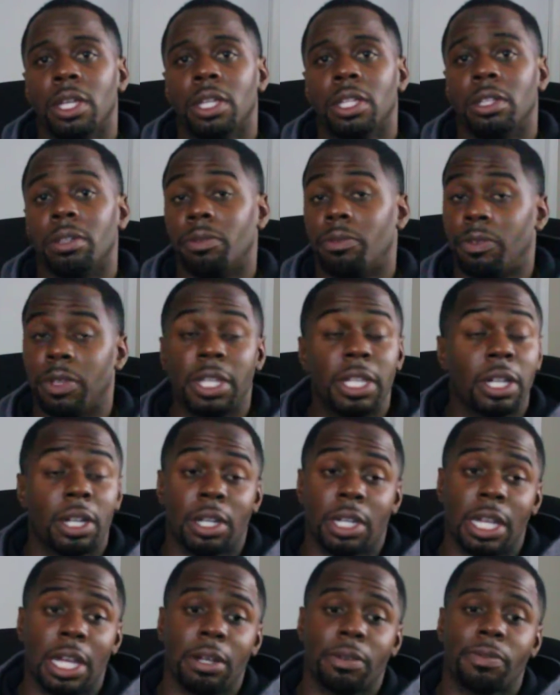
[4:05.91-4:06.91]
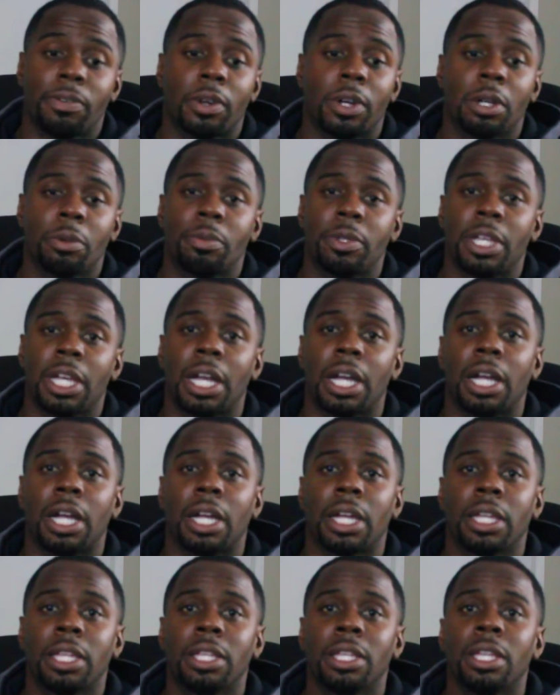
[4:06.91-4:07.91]
The feet are not far
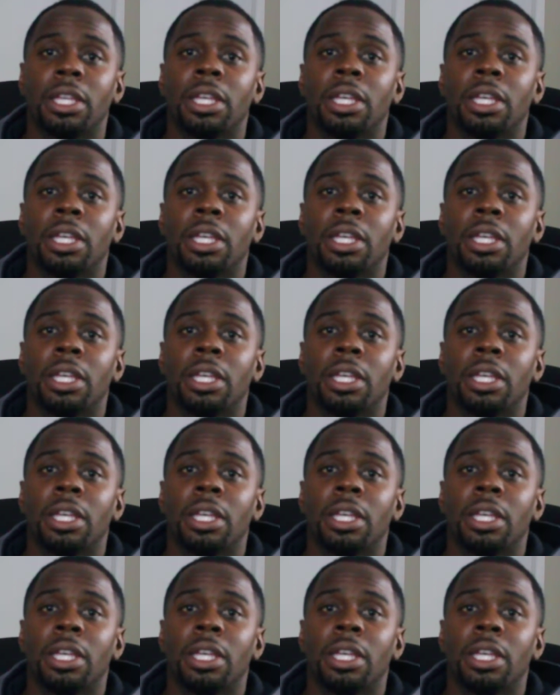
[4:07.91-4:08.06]
behind.